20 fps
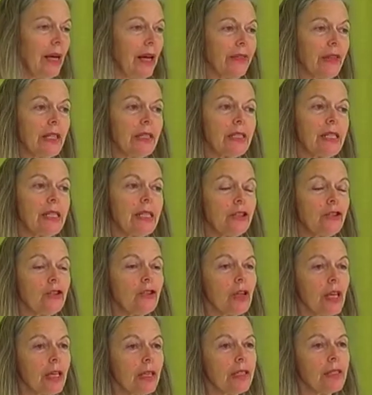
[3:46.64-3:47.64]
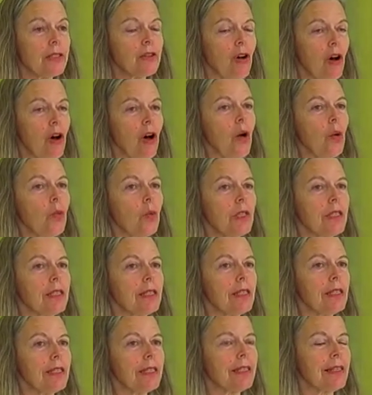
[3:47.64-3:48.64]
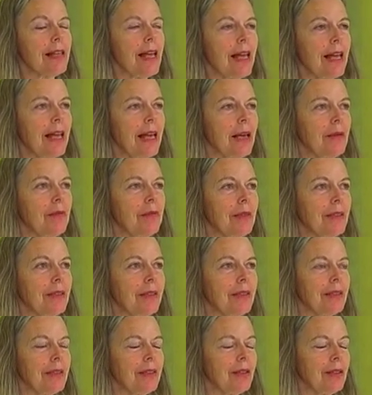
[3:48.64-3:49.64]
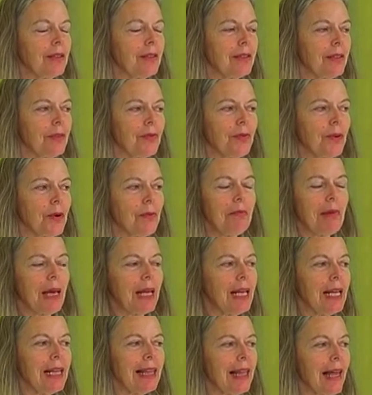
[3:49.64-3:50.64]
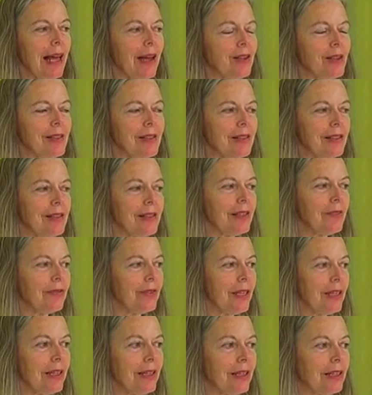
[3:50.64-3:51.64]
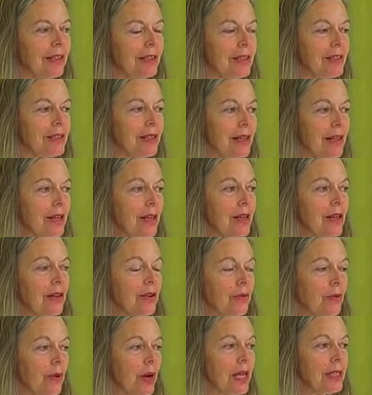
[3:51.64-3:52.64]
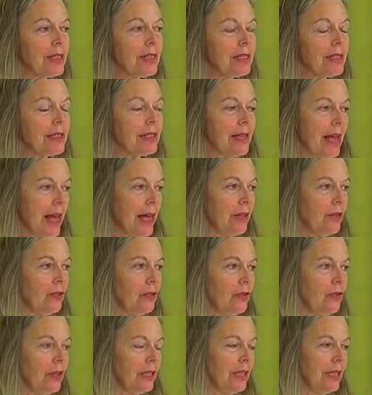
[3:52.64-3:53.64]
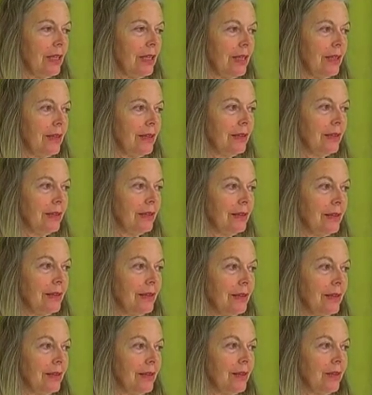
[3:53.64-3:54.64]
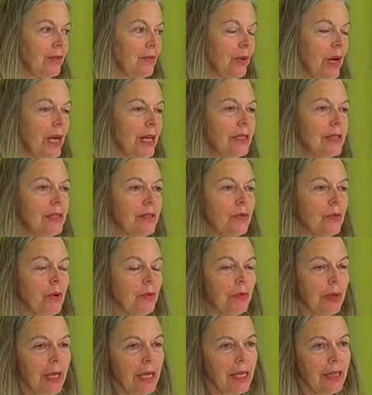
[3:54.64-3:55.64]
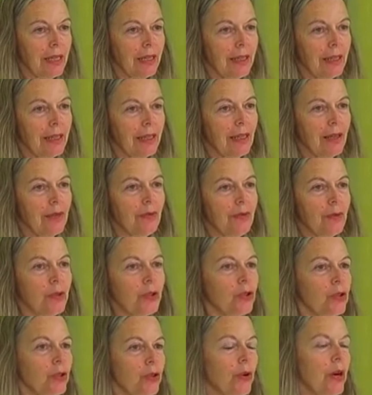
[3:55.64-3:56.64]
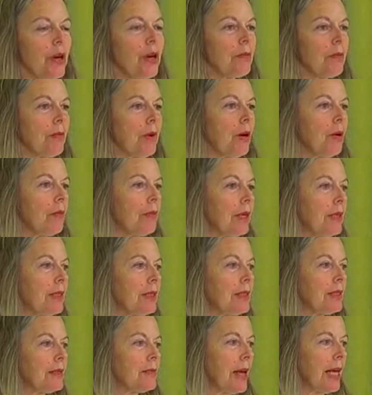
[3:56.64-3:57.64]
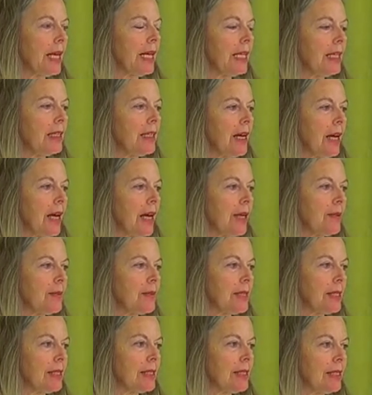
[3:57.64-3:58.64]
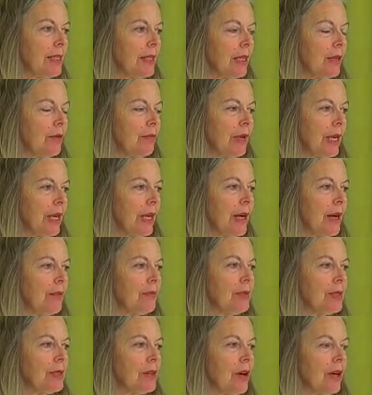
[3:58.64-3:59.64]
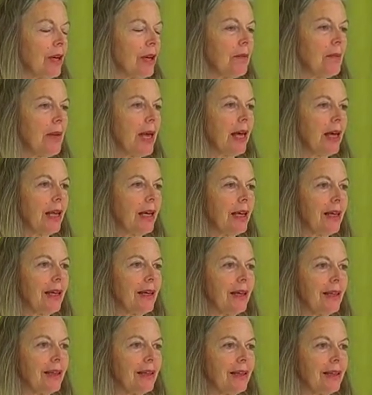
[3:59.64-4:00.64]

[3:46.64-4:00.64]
And the teaching is always the same for many thousands of years. Rest naturally. Rest repeatedly for short moments, many times, until it becomes automatic.